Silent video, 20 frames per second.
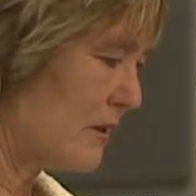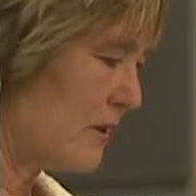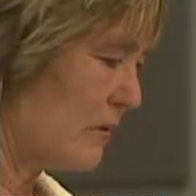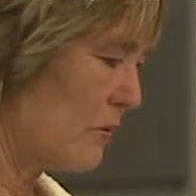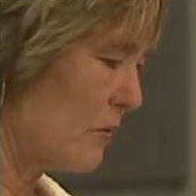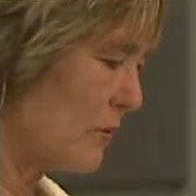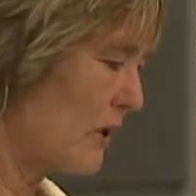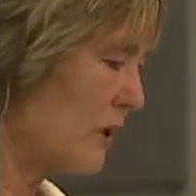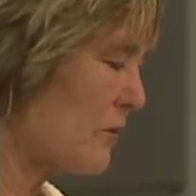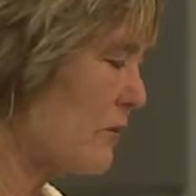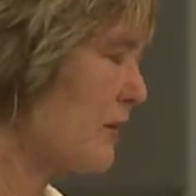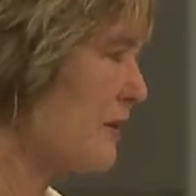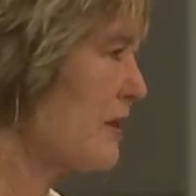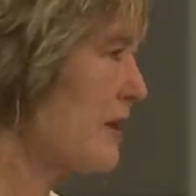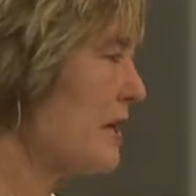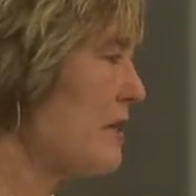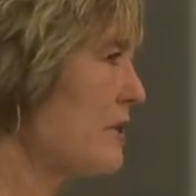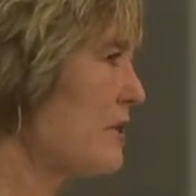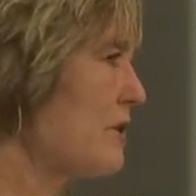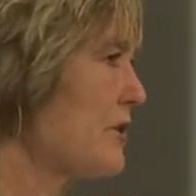worked with
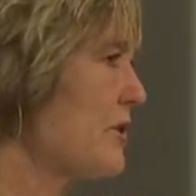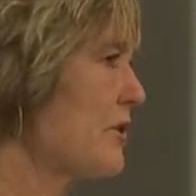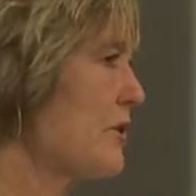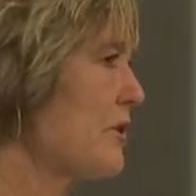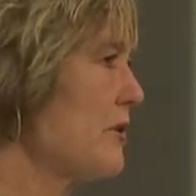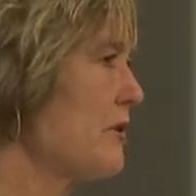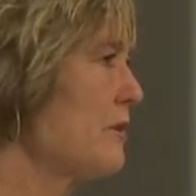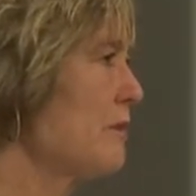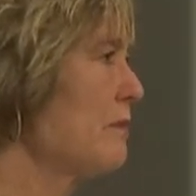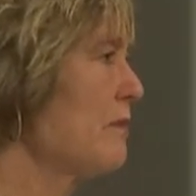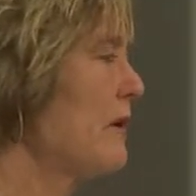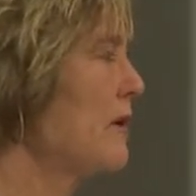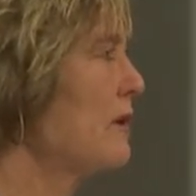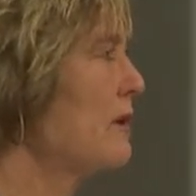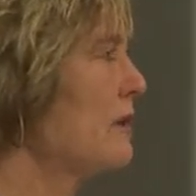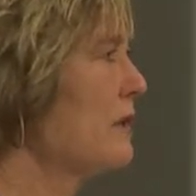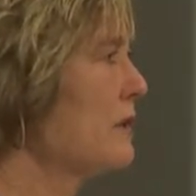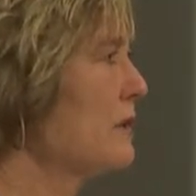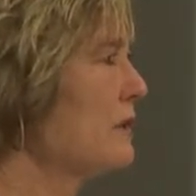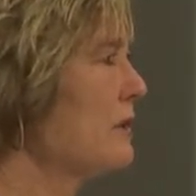us to
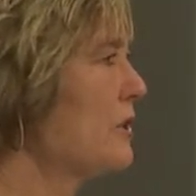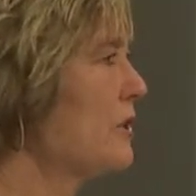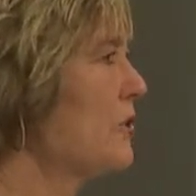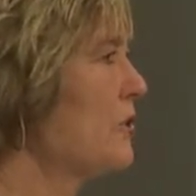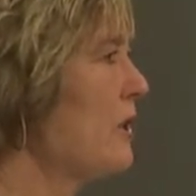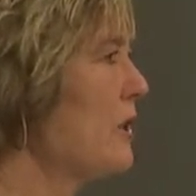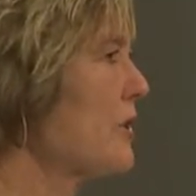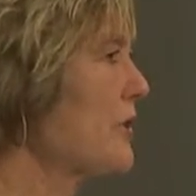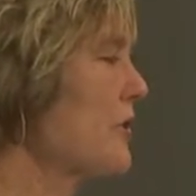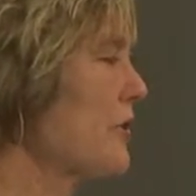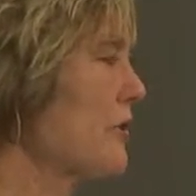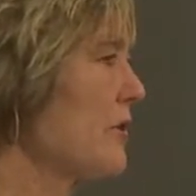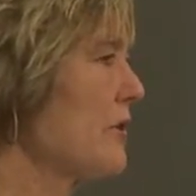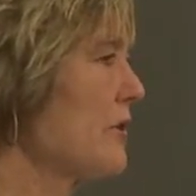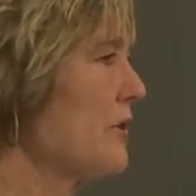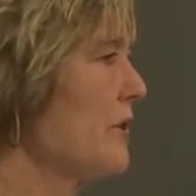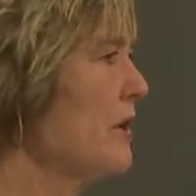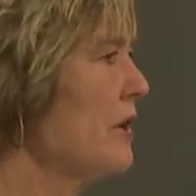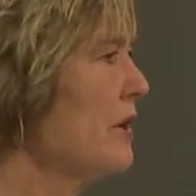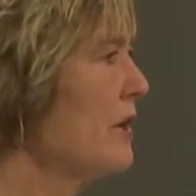
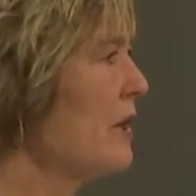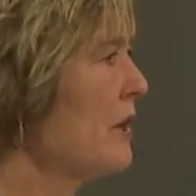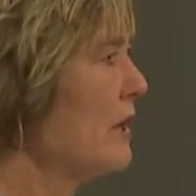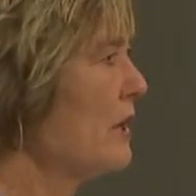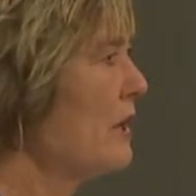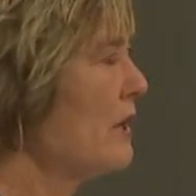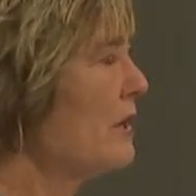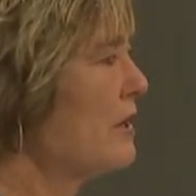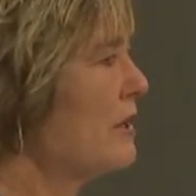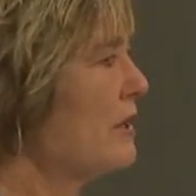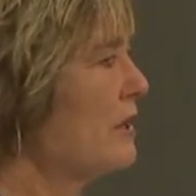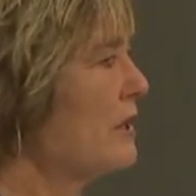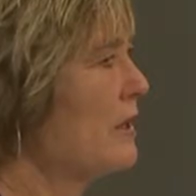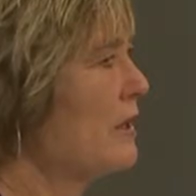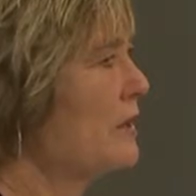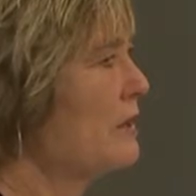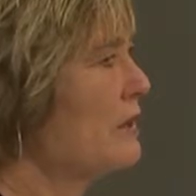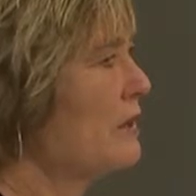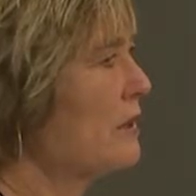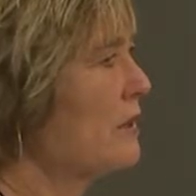structure
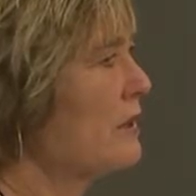the